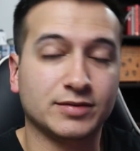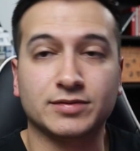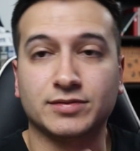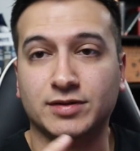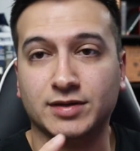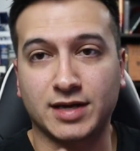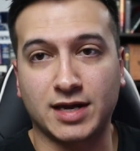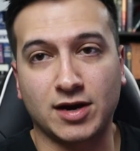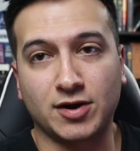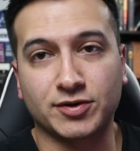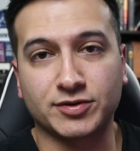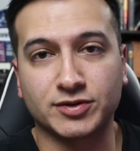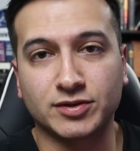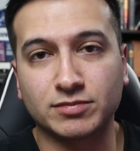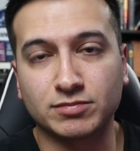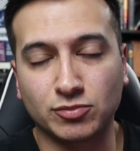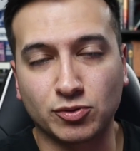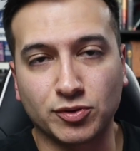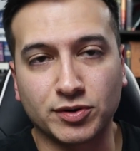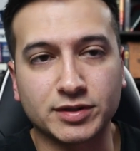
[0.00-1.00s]
the character
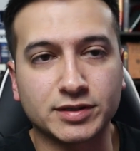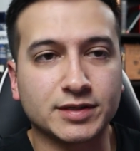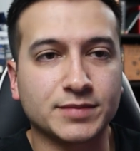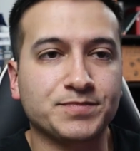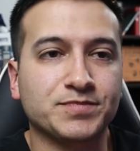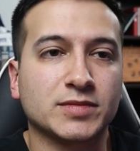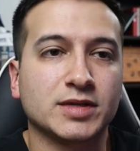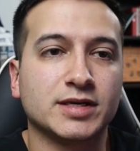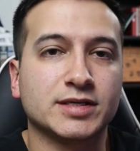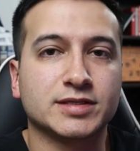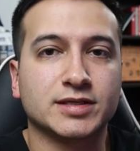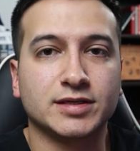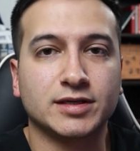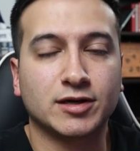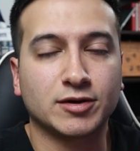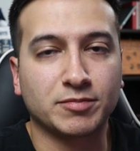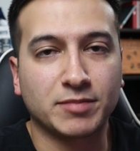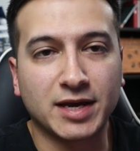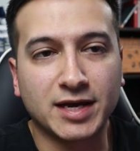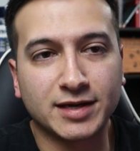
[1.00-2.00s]
Mort. He is a
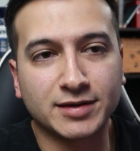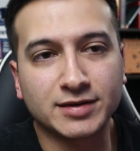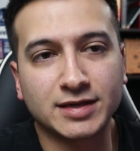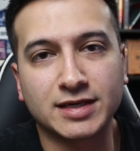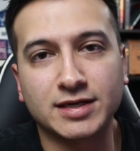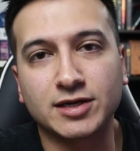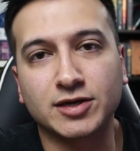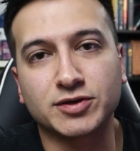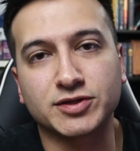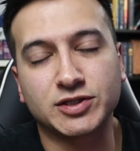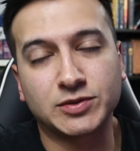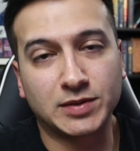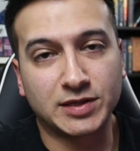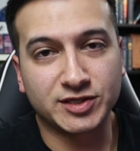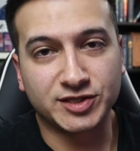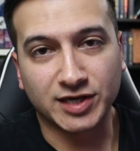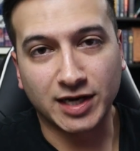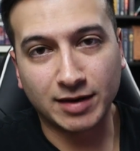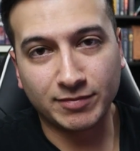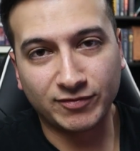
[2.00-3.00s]
young man. He goes to a
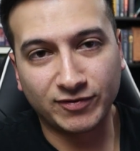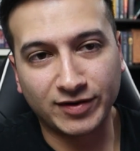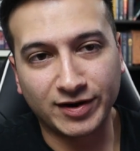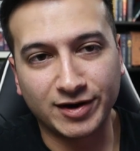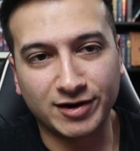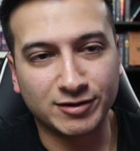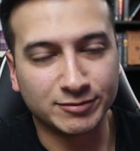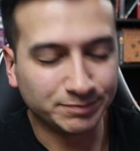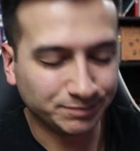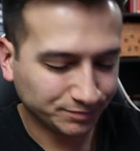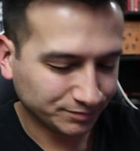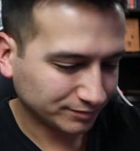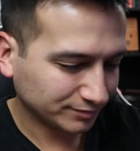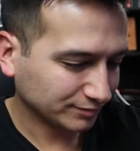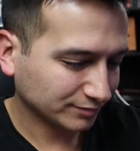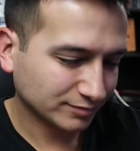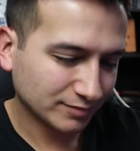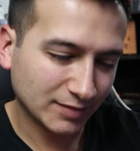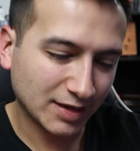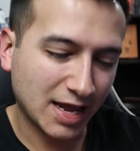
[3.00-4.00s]
job fair
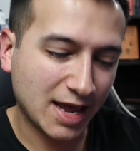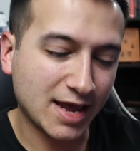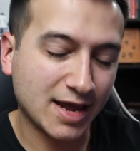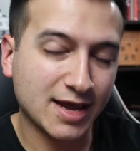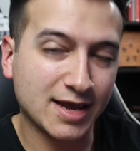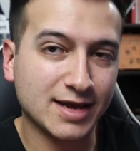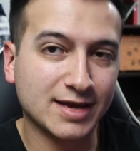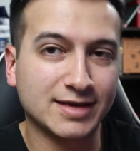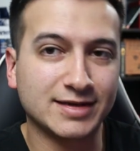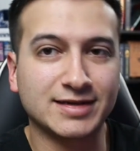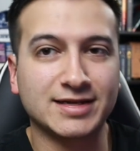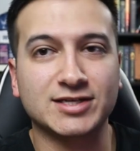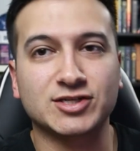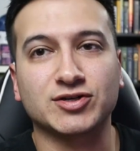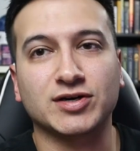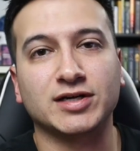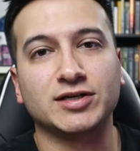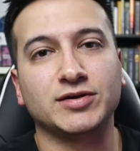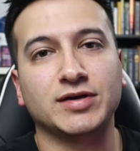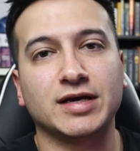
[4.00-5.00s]
and he's
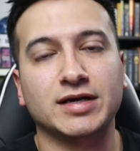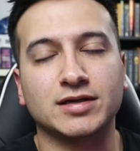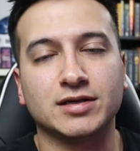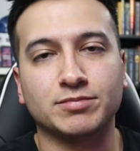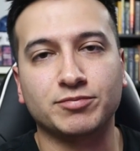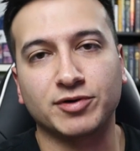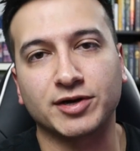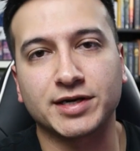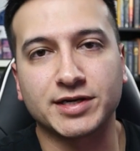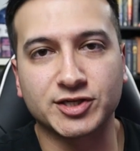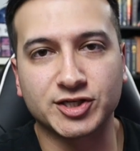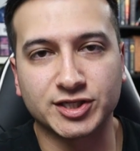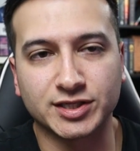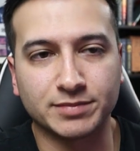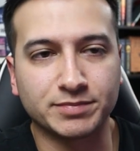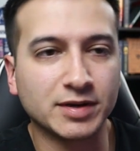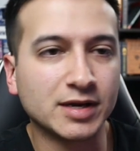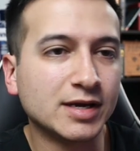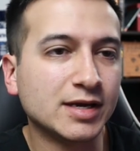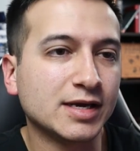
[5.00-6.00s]
trying to get an
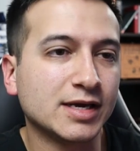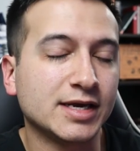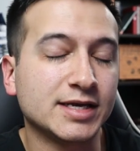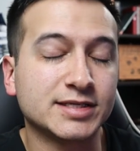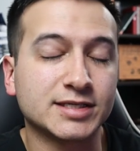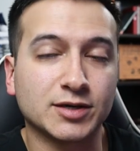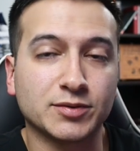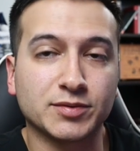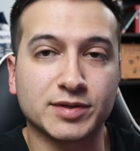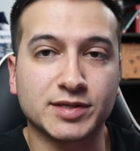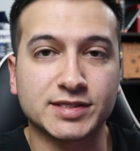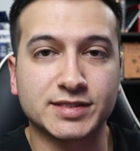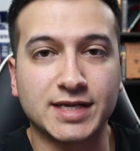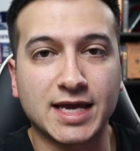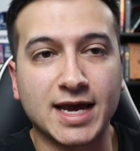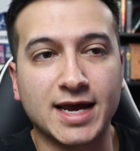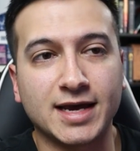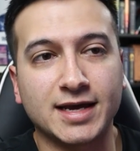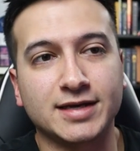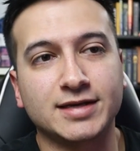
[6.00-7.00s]
apprenticeship. He's there with his
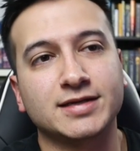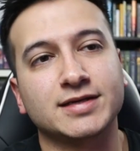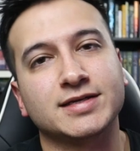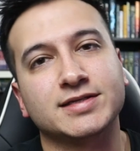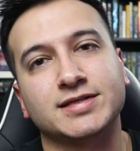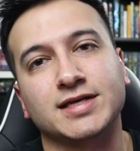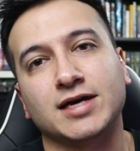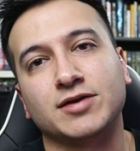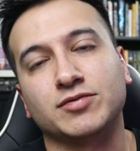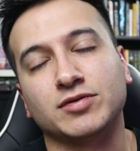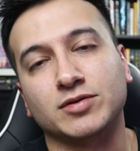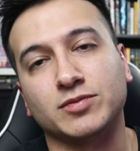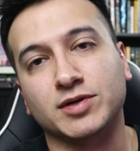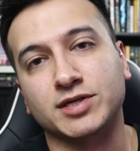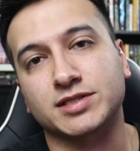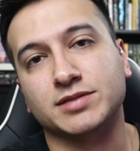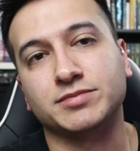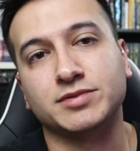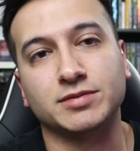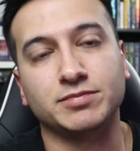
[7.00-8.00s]
dad. His dad really
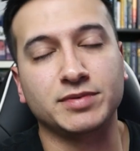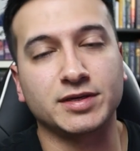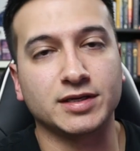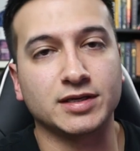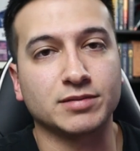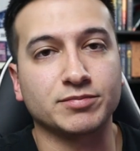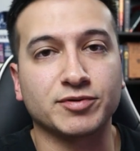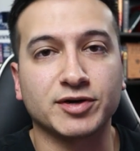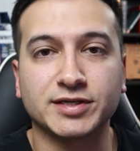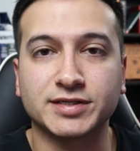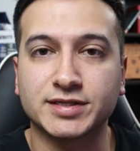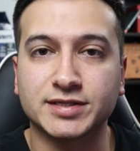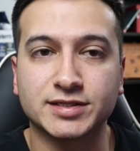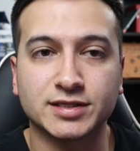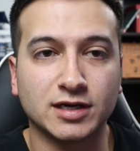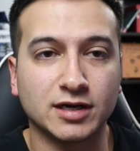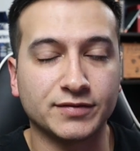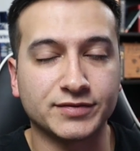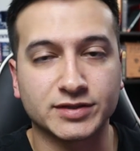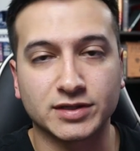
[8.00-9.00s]
wants him to be an apprentice
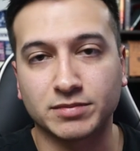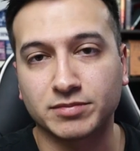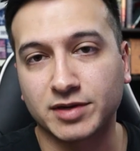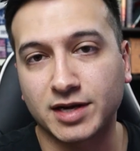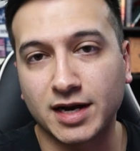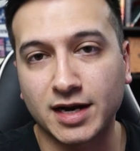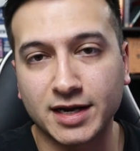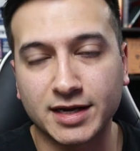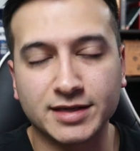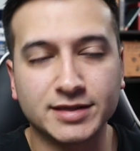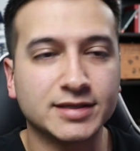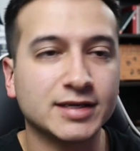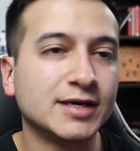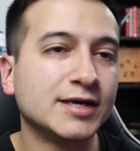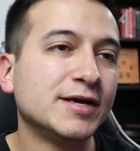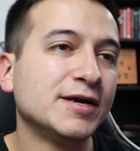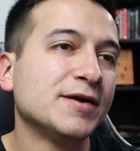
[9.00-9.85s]
of some kind,